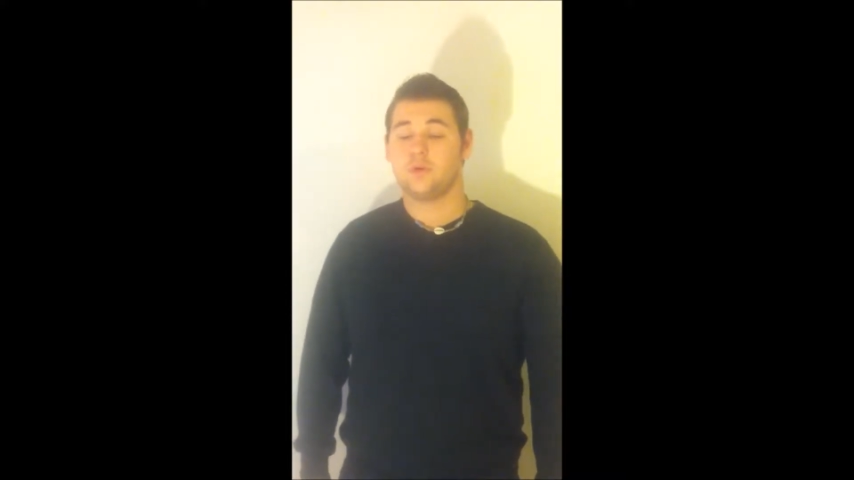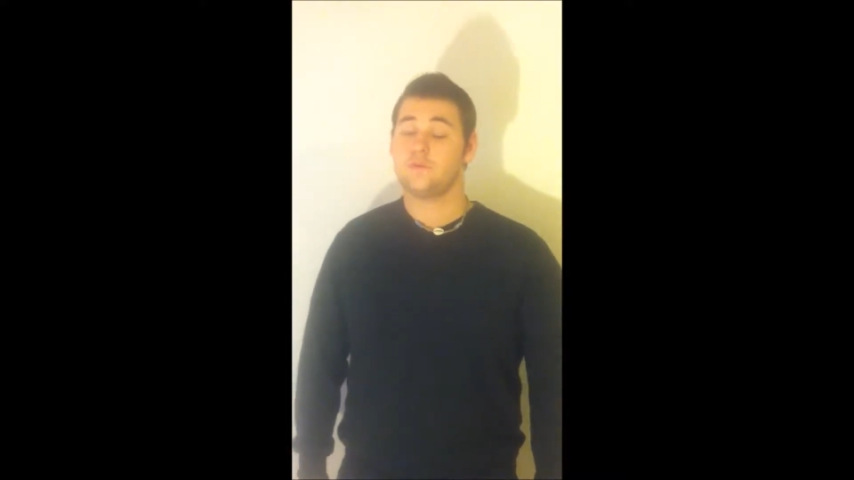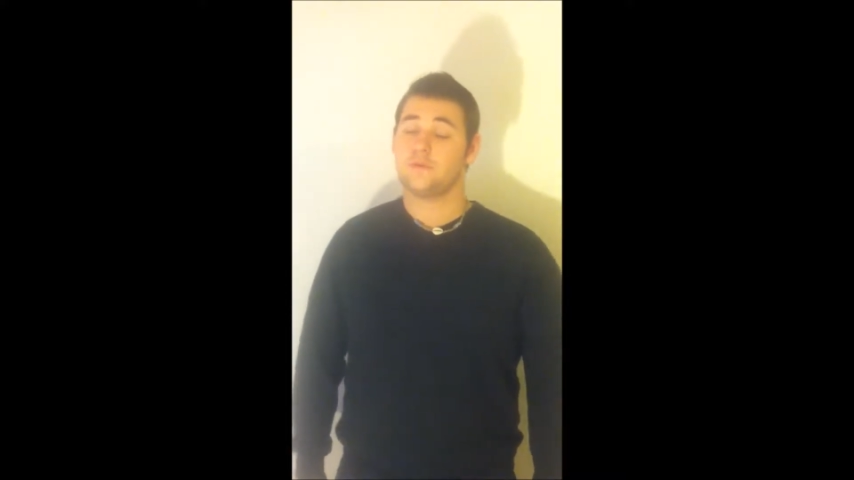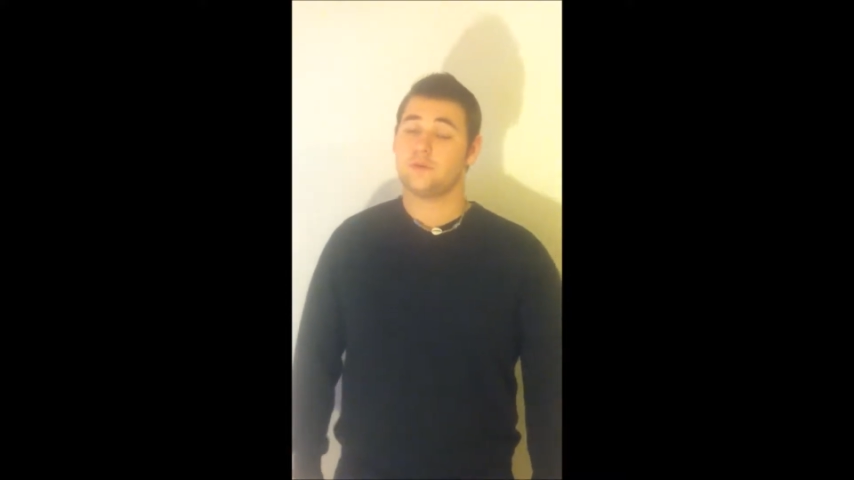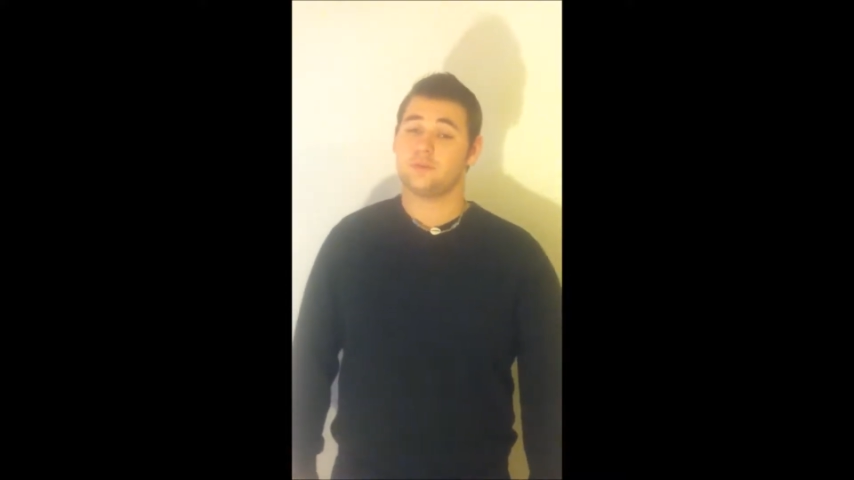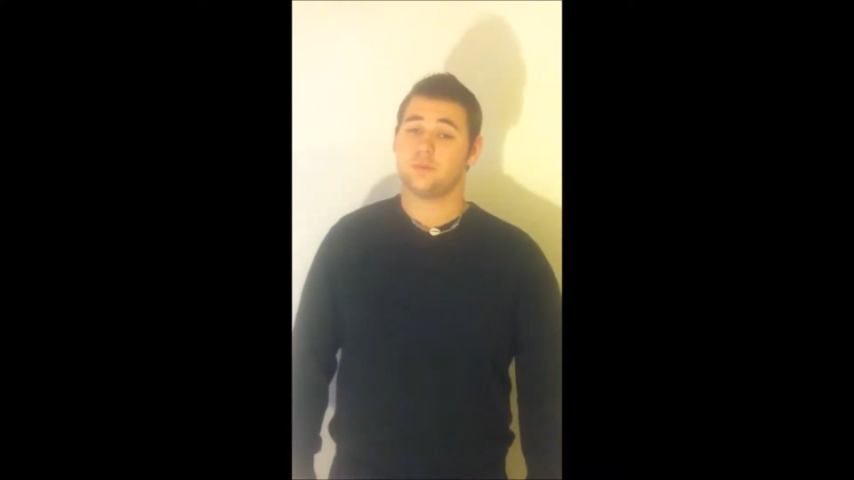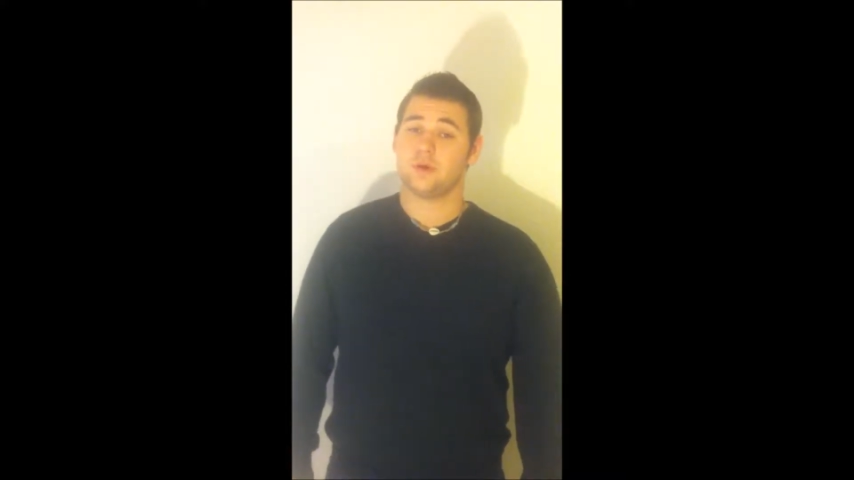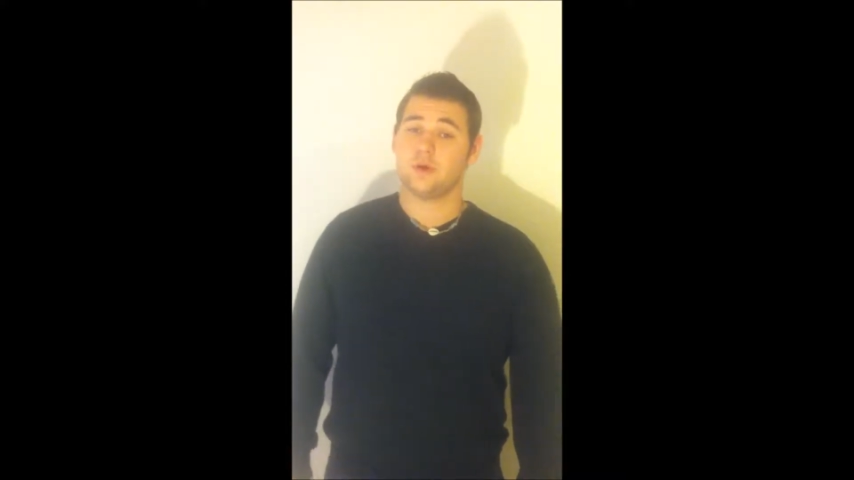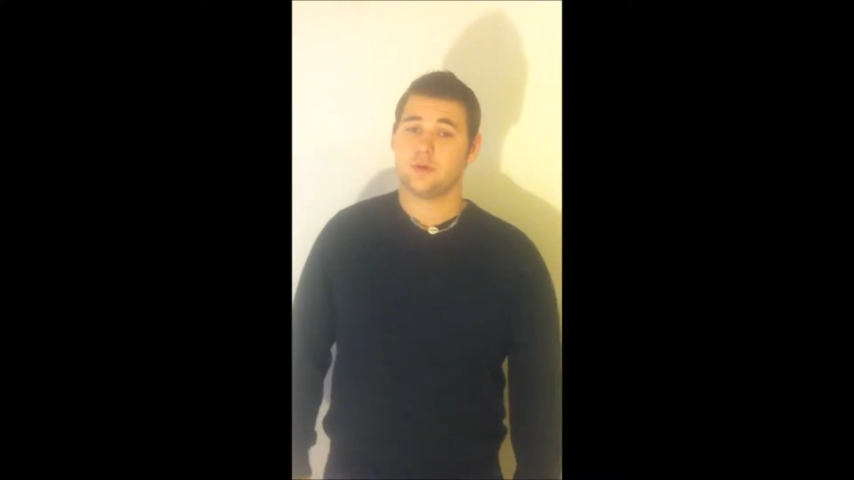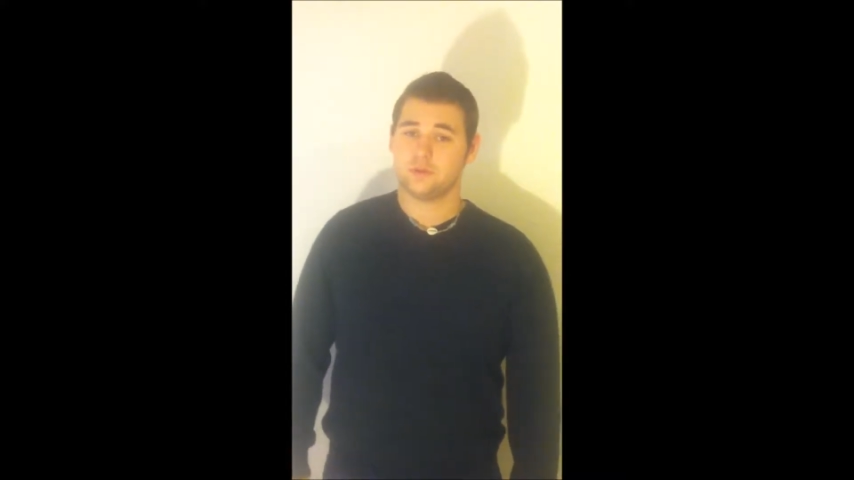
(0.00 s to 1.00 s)
universal
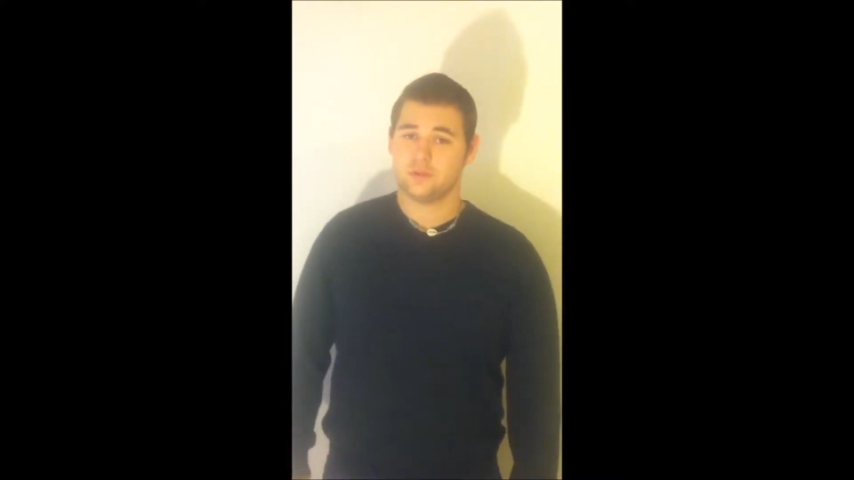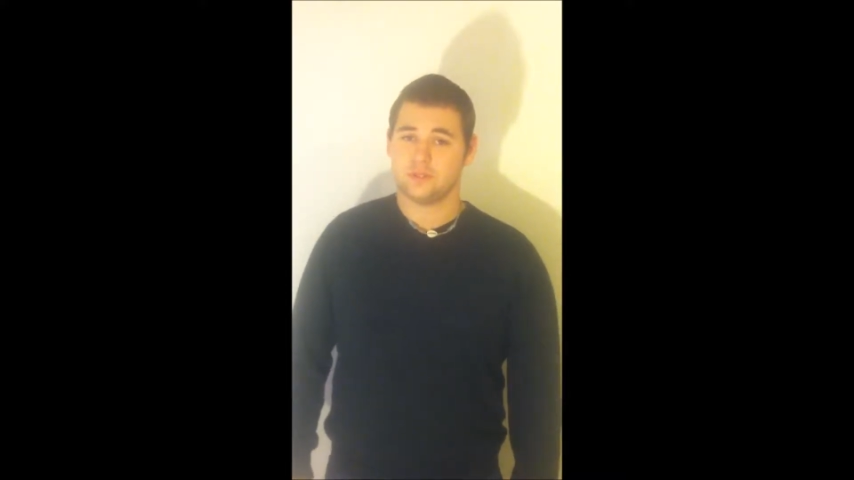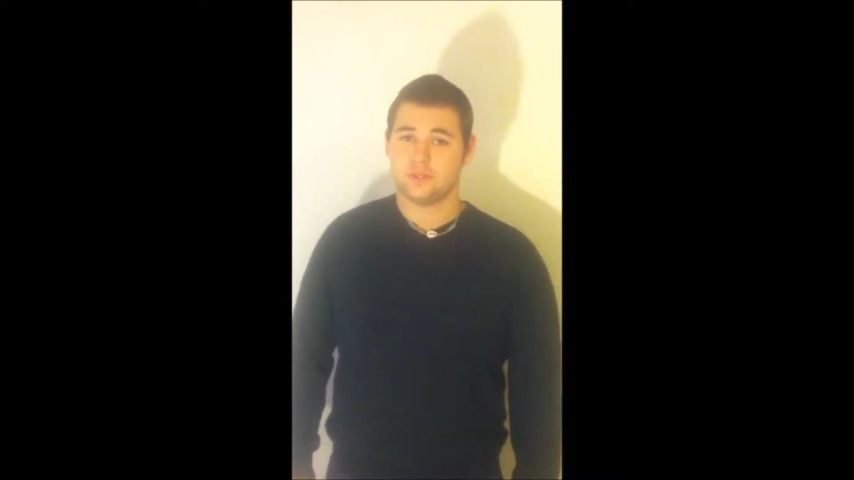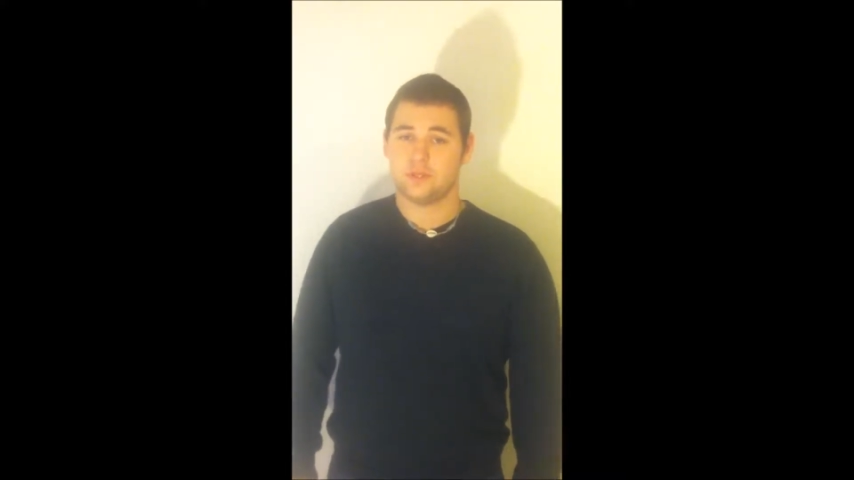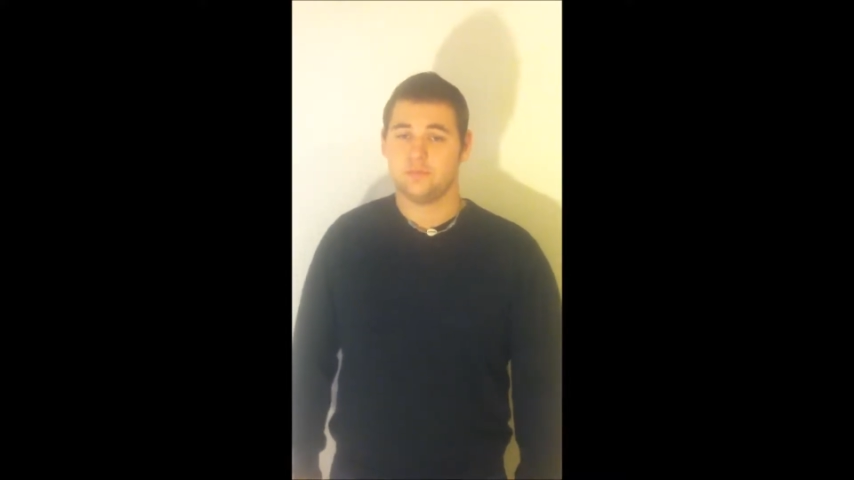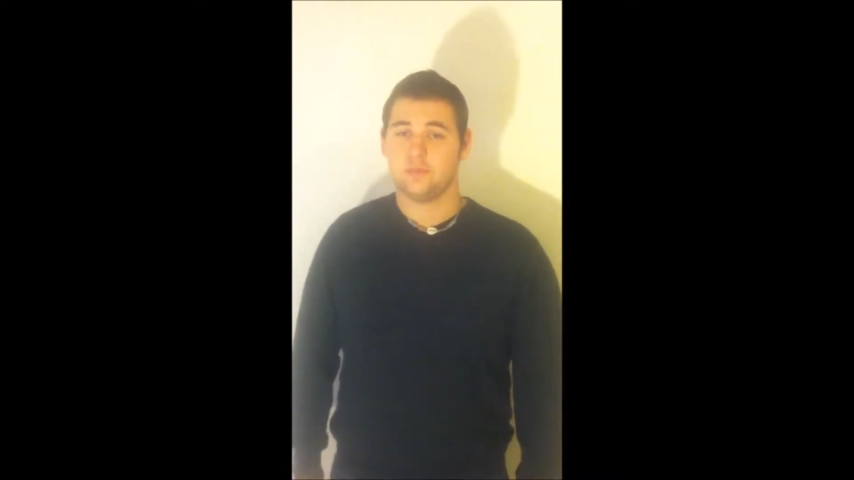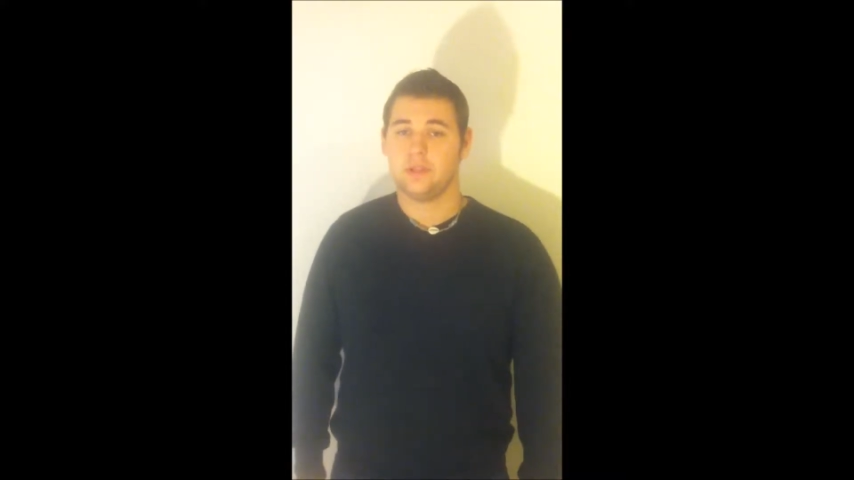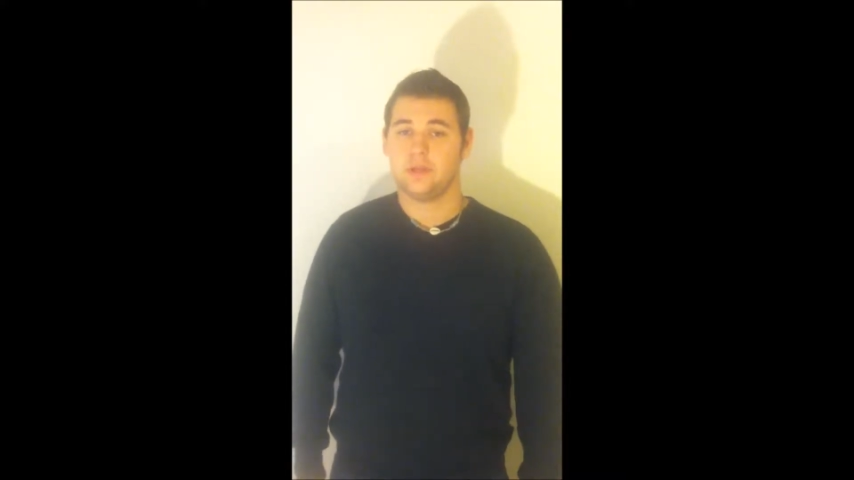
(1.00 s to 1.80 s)
precautions set in